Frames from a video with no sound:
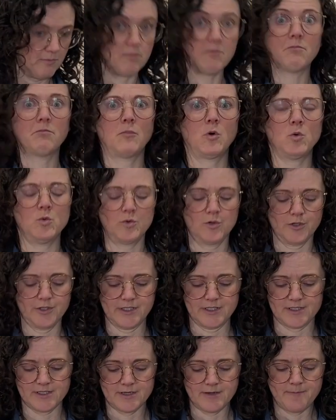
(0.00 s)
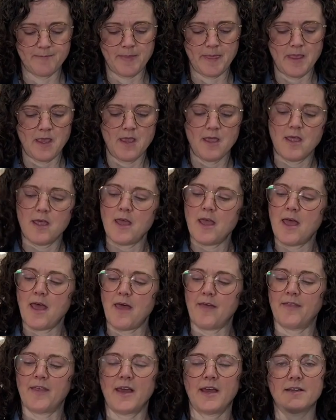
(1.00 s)
oh goodness,
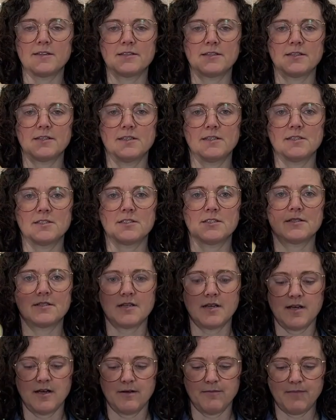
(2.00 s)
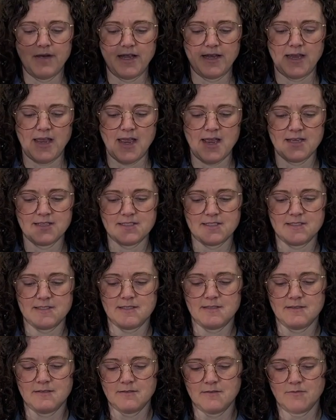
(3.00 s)
and that is my
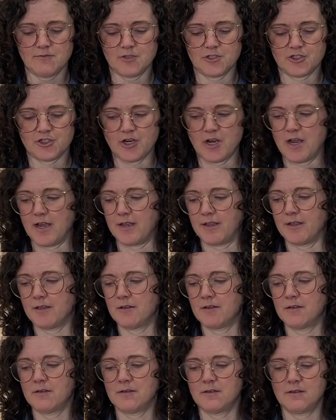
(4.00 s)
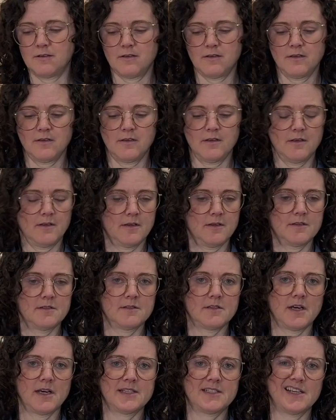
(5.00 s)
gas, which I
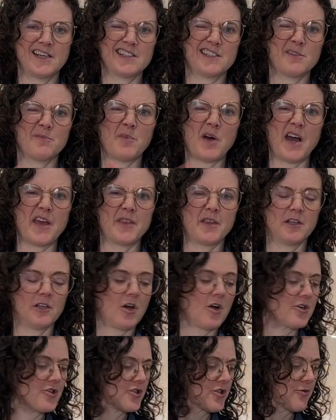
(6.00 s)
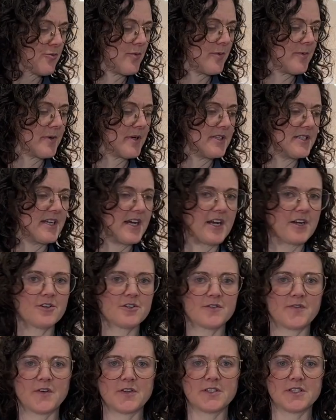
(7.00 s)
tend to buy the larger containers
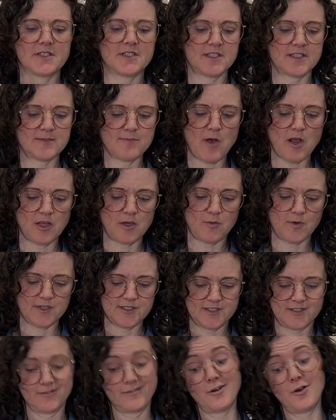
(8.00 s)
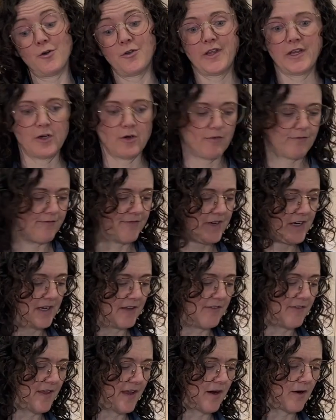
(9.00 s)
versus the smaller ones, so no, they don't fit
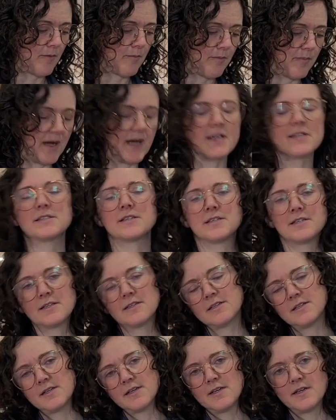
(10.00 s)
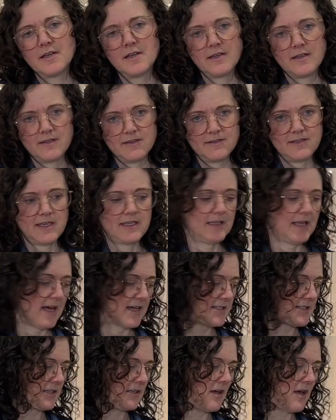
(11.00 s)
in there, but they
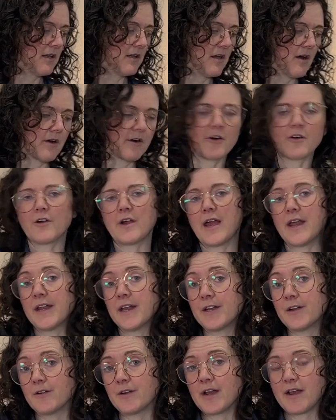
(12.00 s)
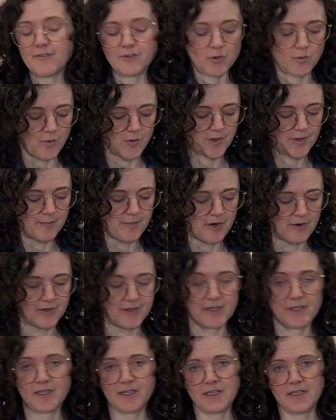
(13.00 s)
last a lot longer, and I don't have to worry about
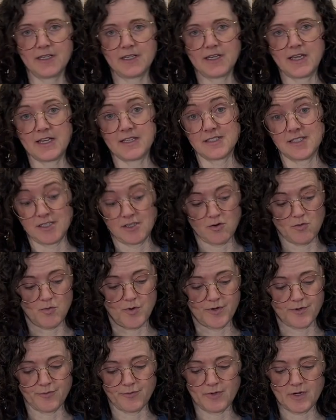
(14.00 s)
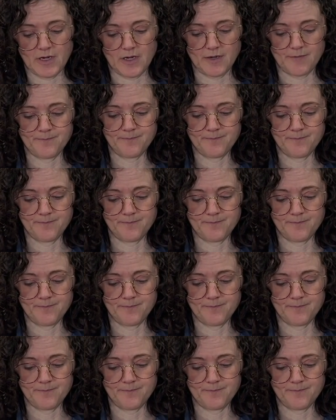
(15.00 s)
it in case I don't want to